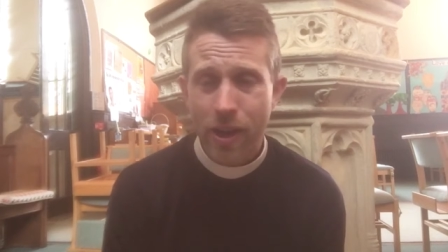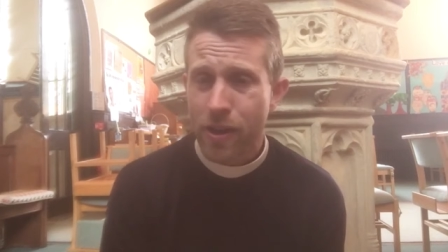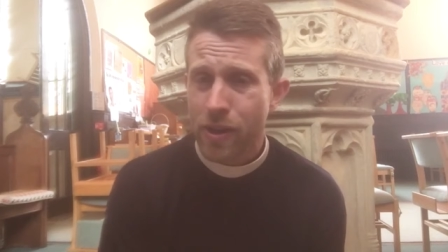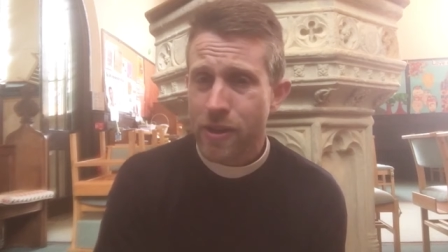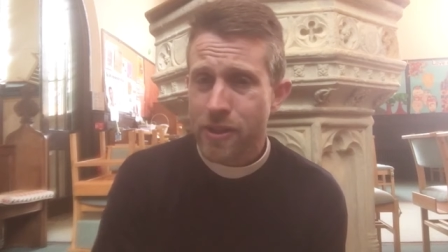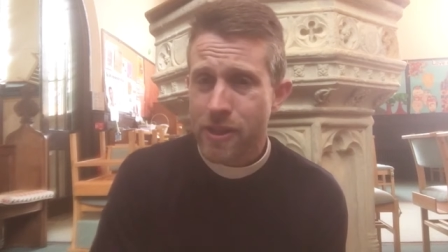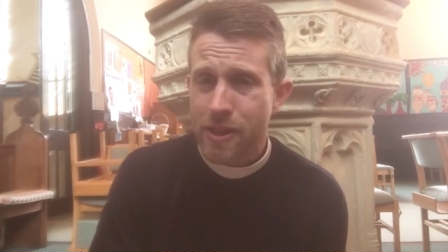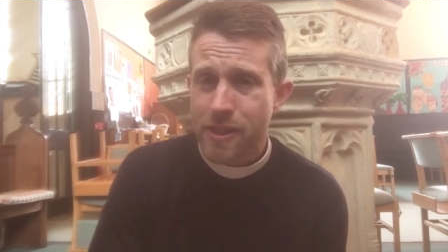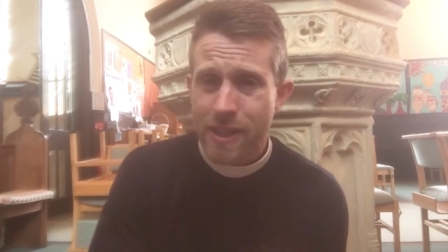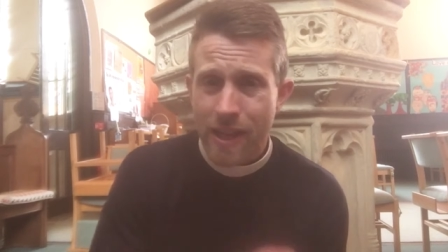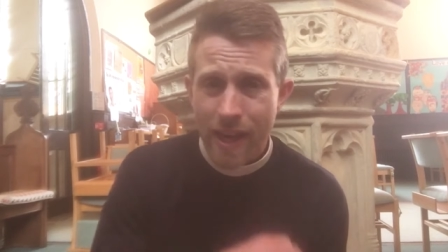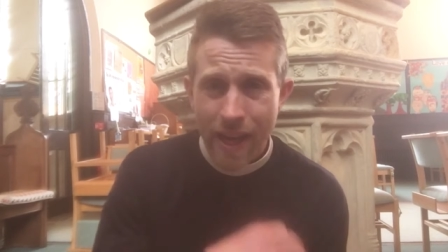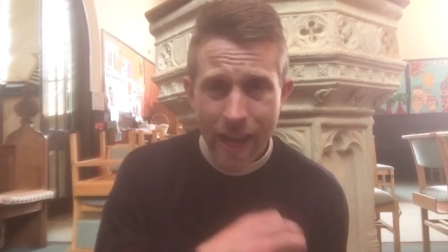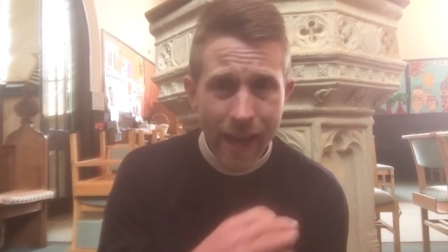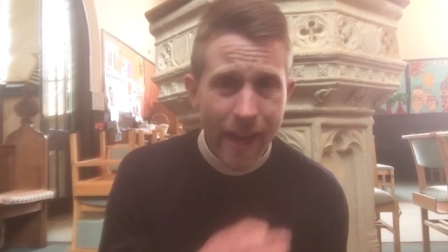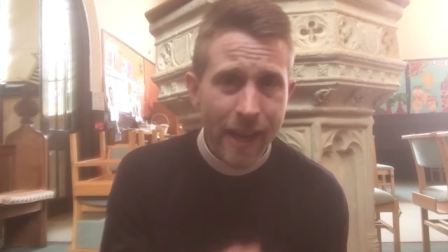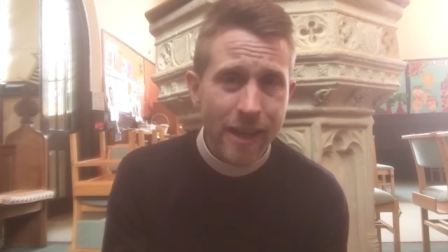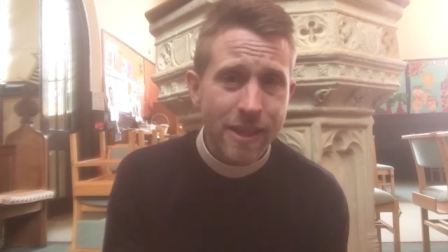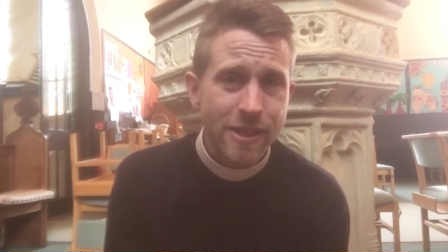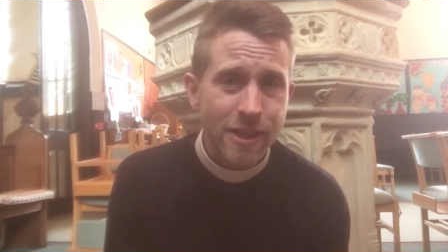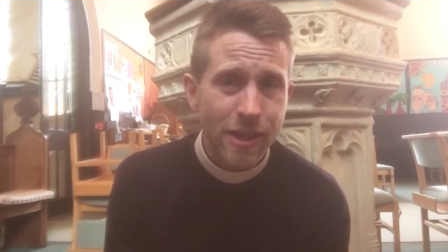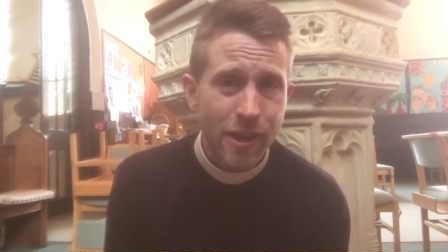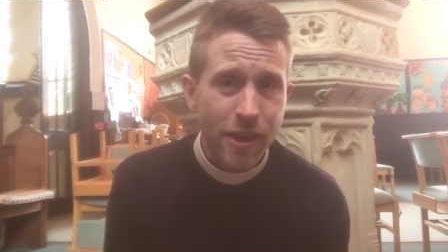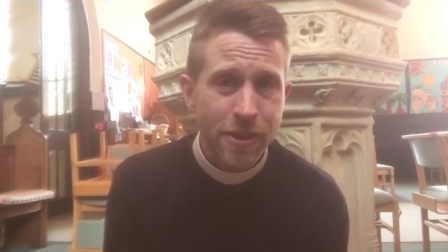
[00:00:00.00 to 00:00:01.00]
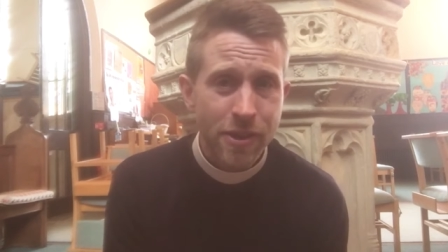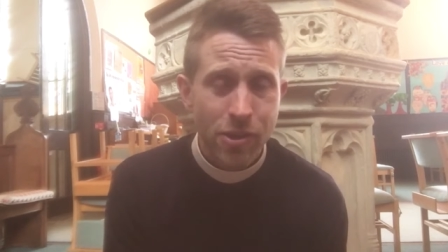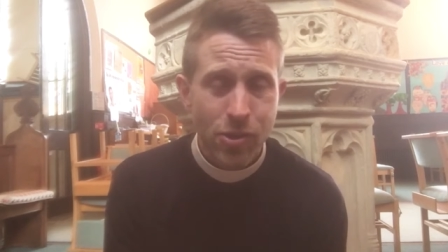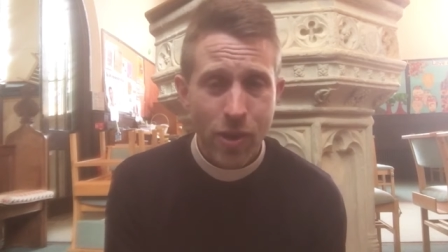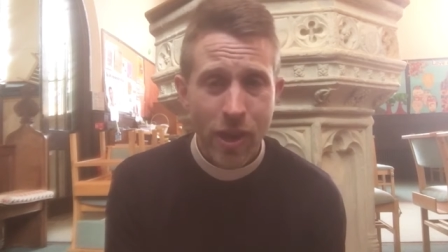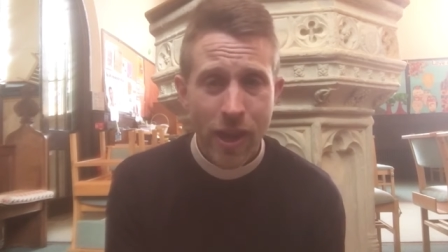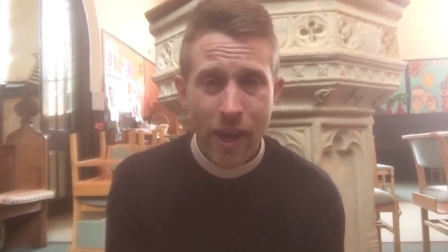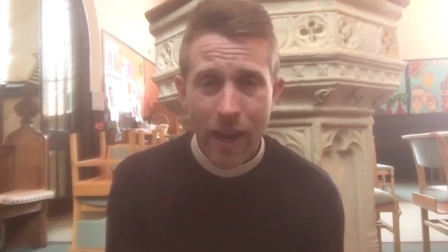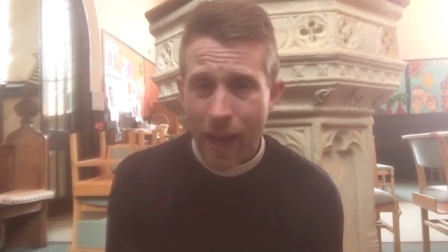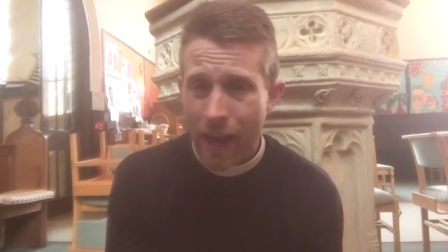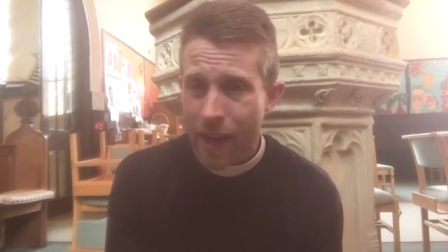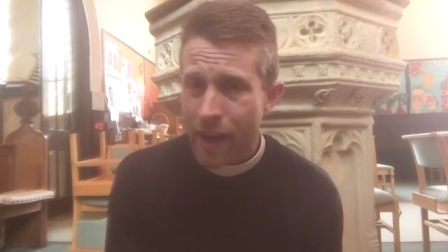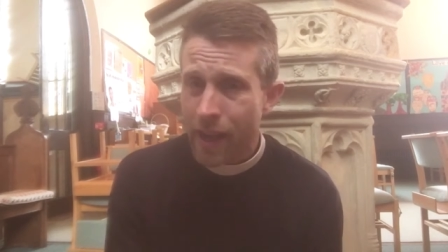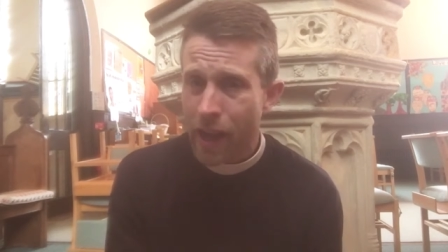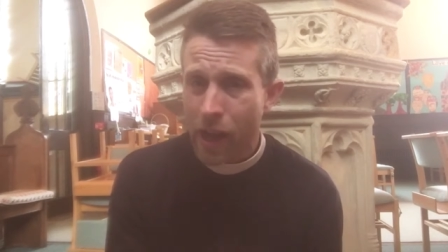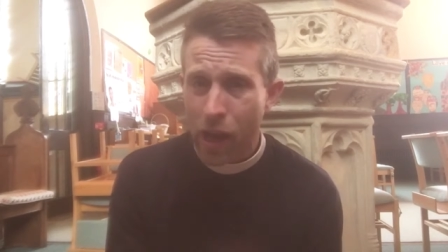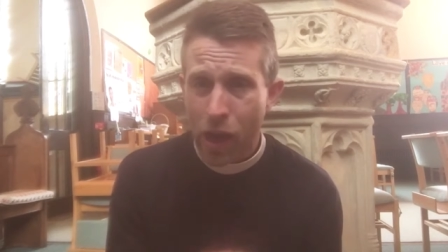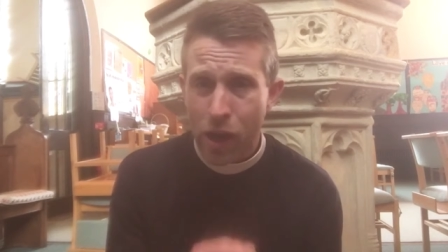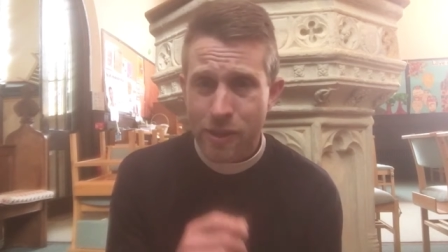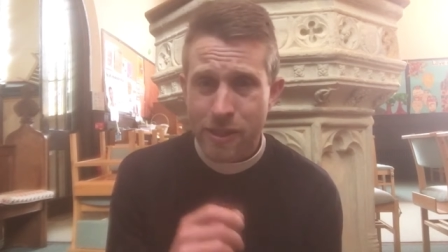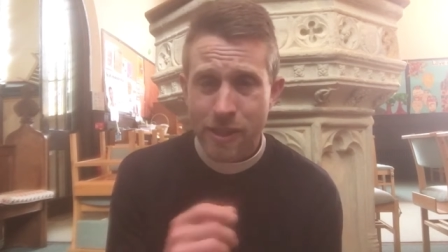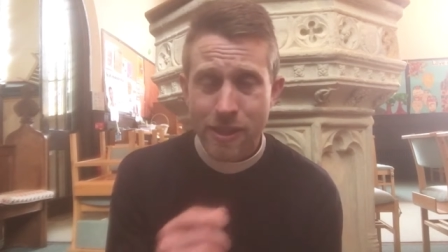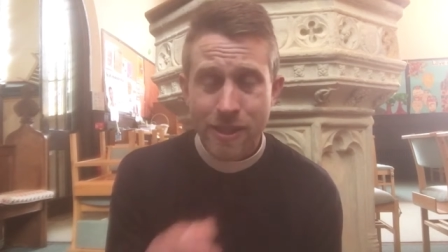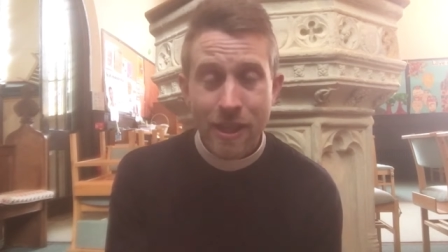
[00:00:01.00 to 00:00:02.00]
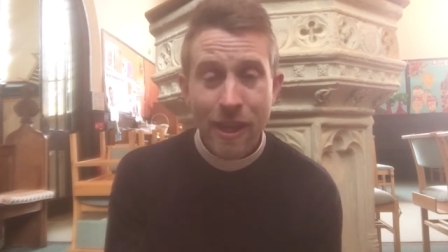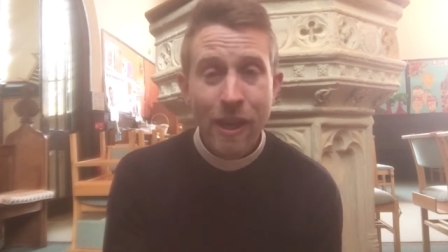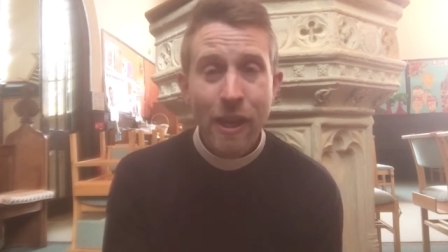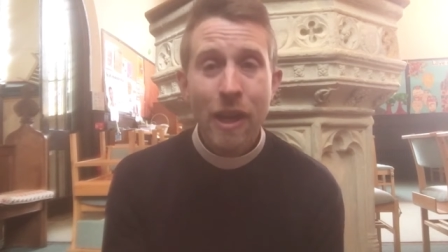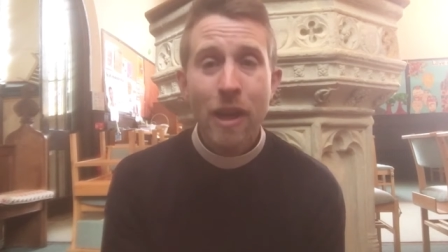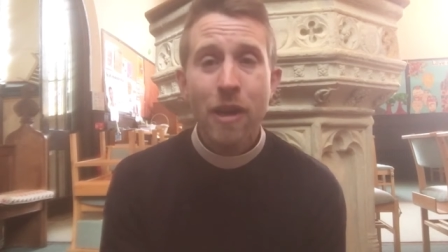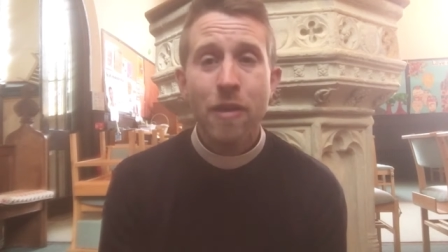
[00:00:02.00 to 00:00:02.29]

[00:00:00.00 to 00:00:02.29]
He uses excellent Greek and he uses